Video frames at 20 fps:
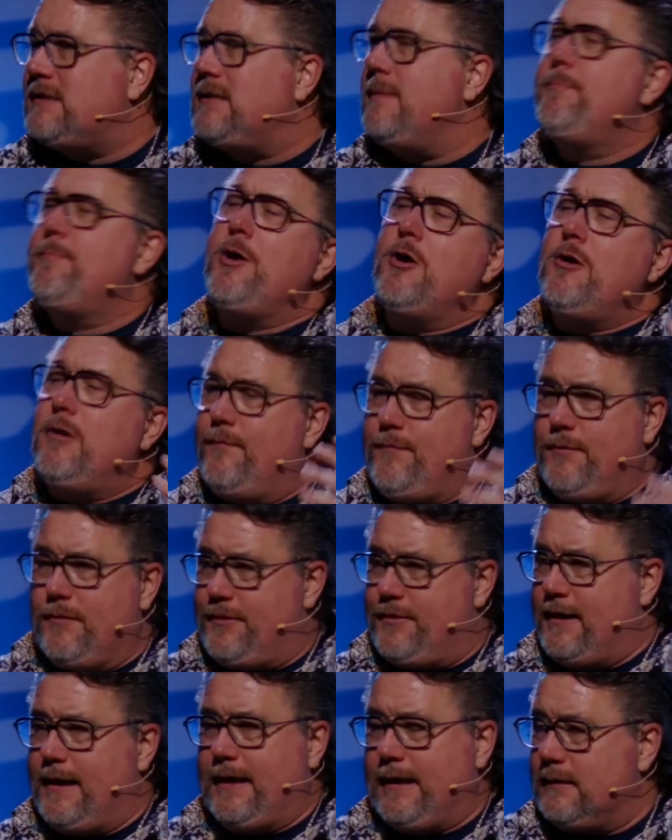It's a beautiful
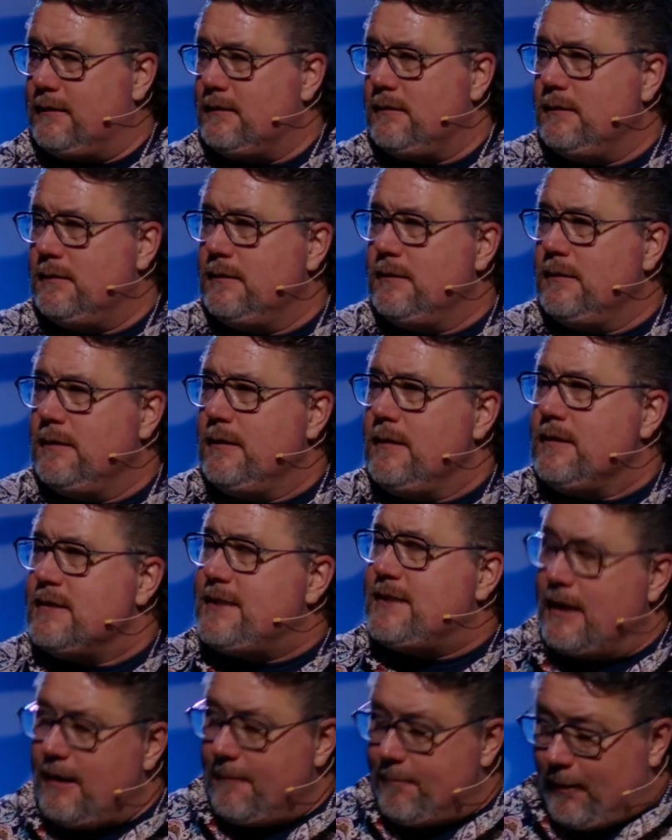thing.
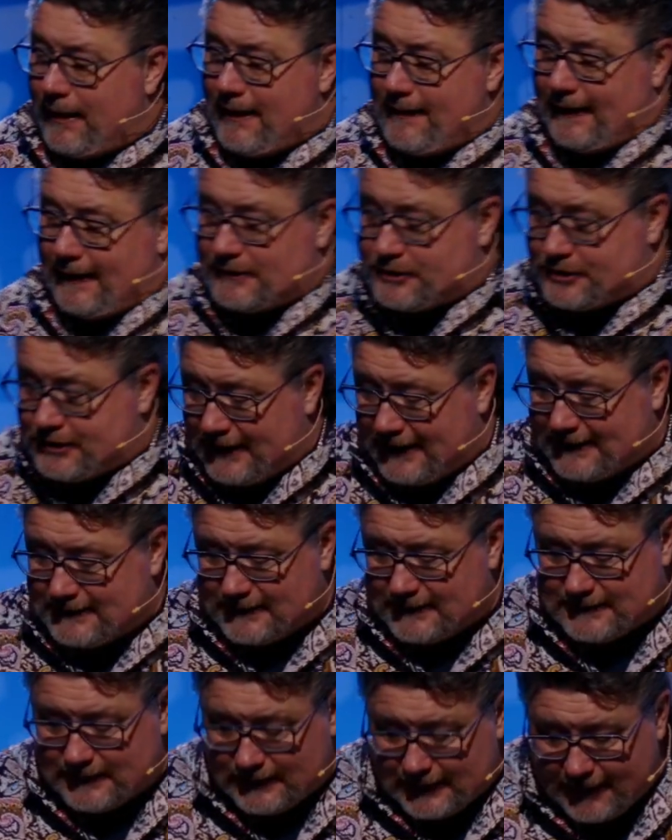Celebrating that
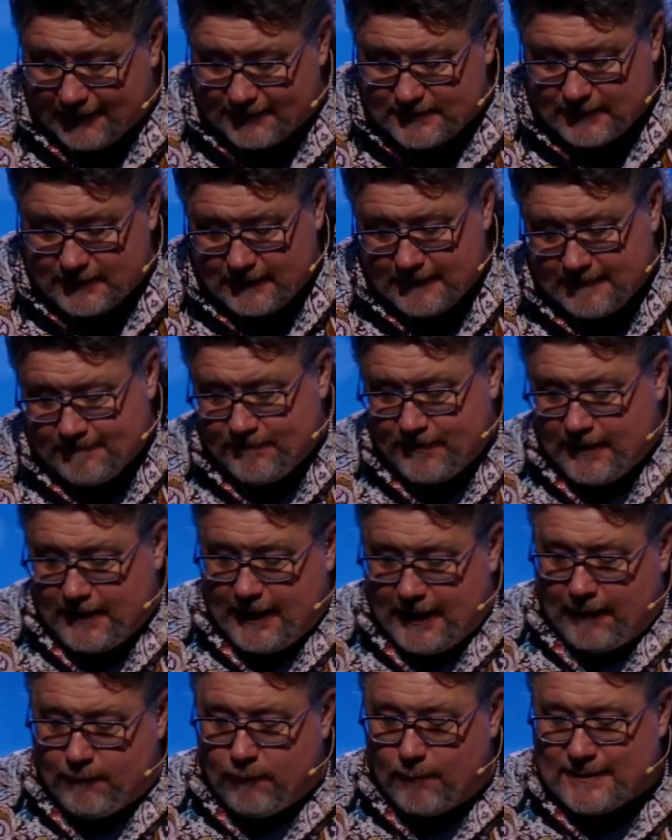Jesus lives.
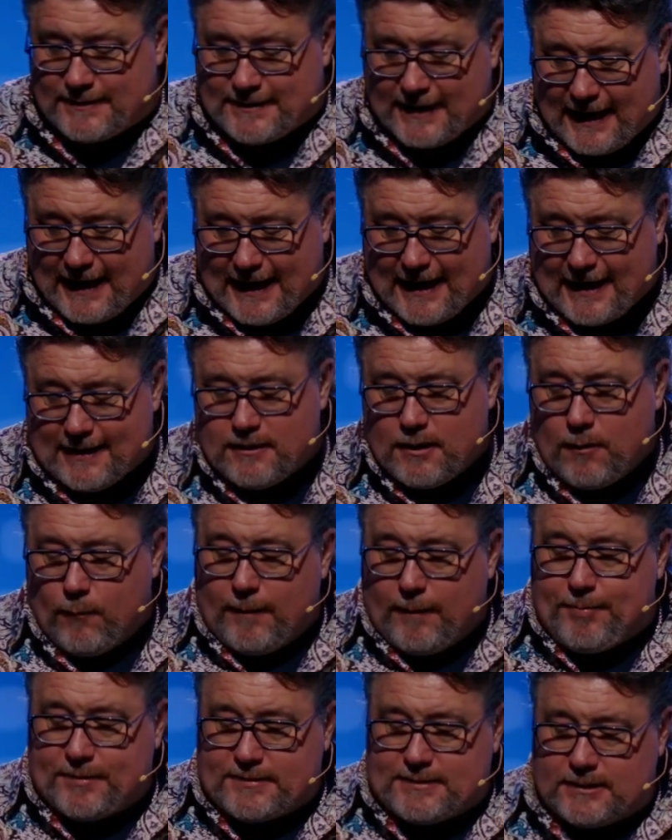And when we tithe,
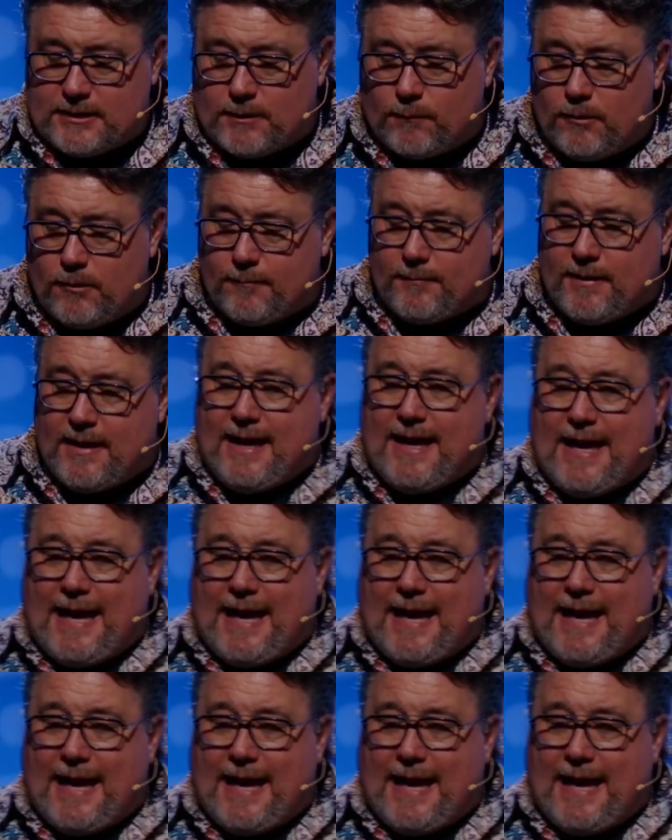we present the womb.